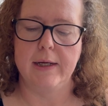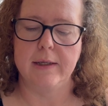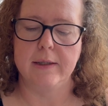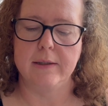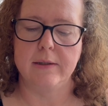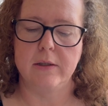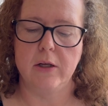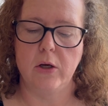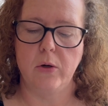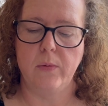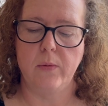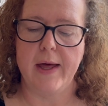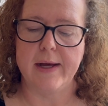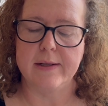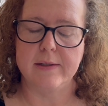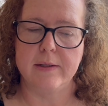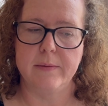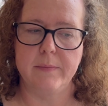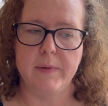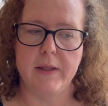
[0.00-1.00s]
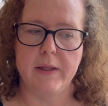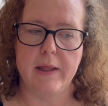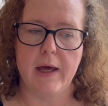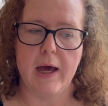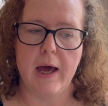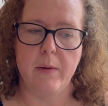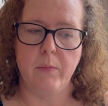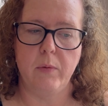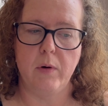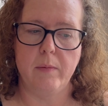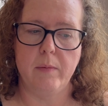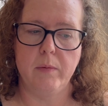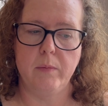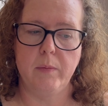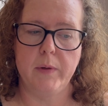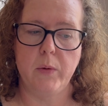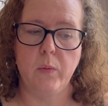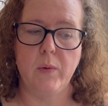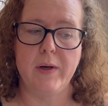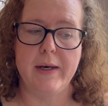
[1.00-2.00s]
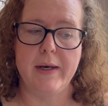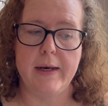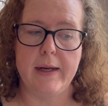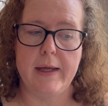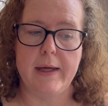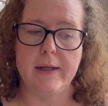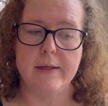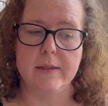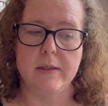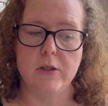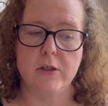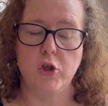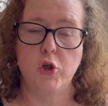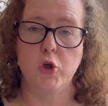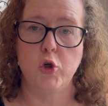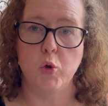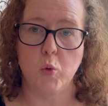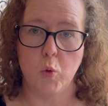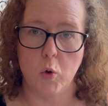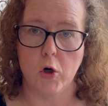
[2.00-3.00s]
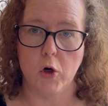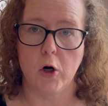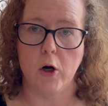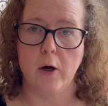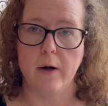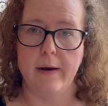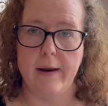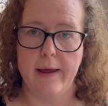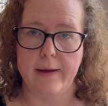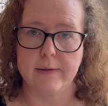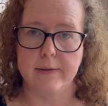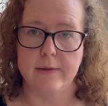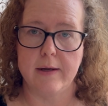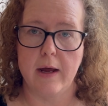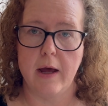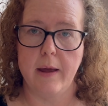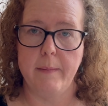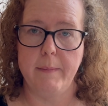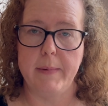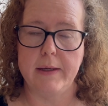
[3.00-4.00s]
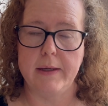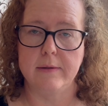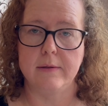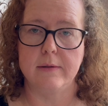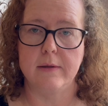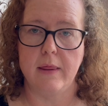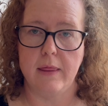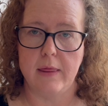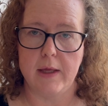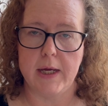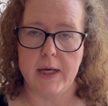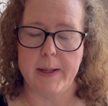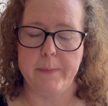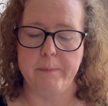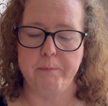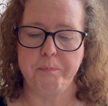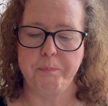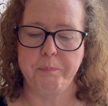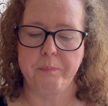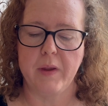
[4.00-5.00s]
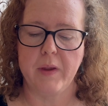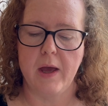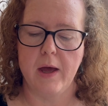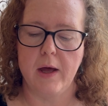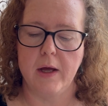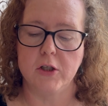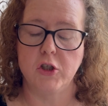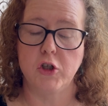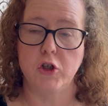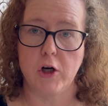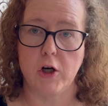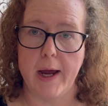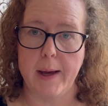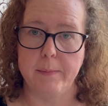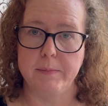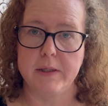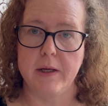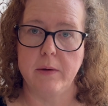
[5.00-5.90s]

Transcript: So that's something that I probably would knit shorter next time, is the straps.